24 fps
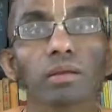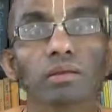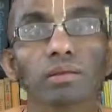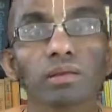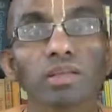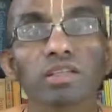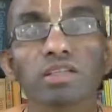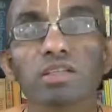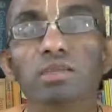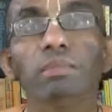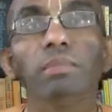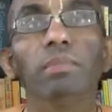
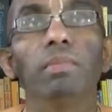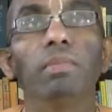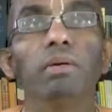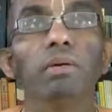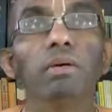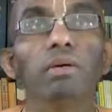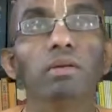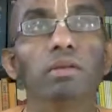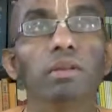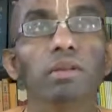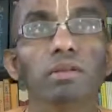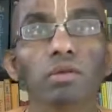
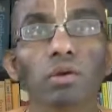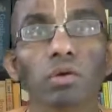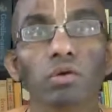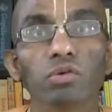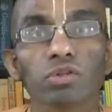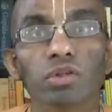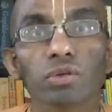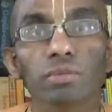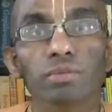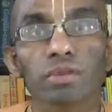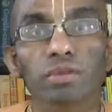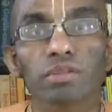
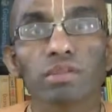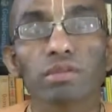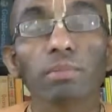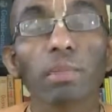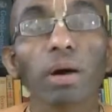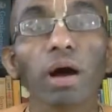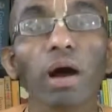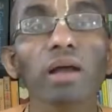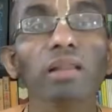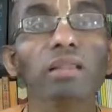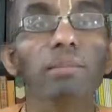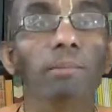
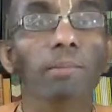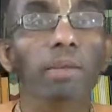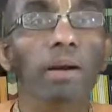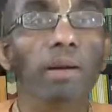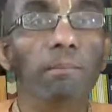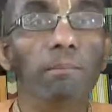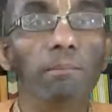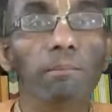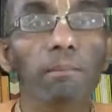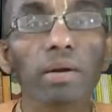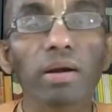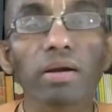Tasmad
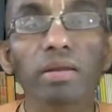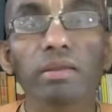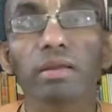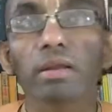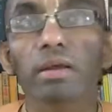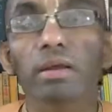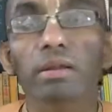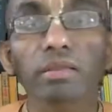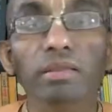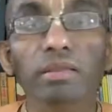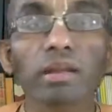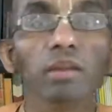Brahman
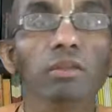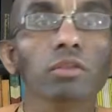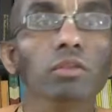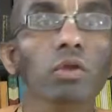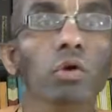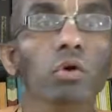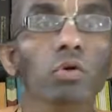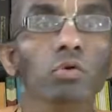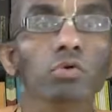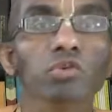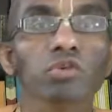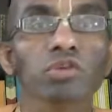
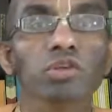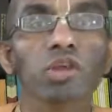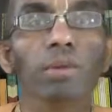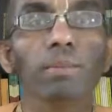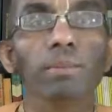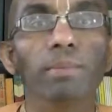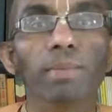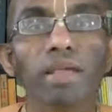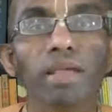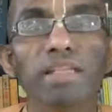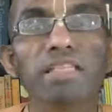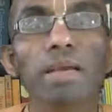
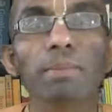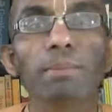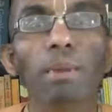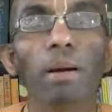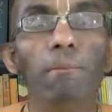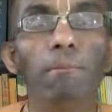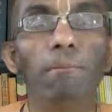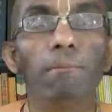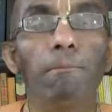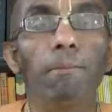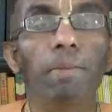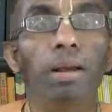nirdosham
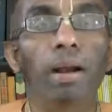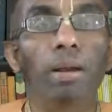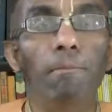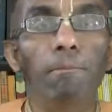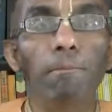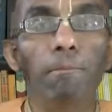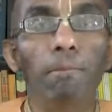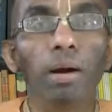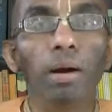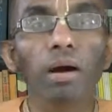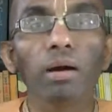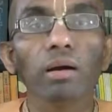hisamam
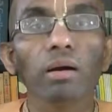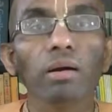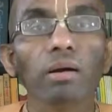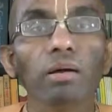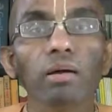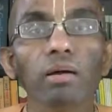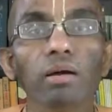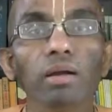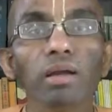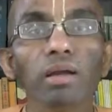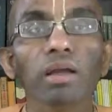Brahma.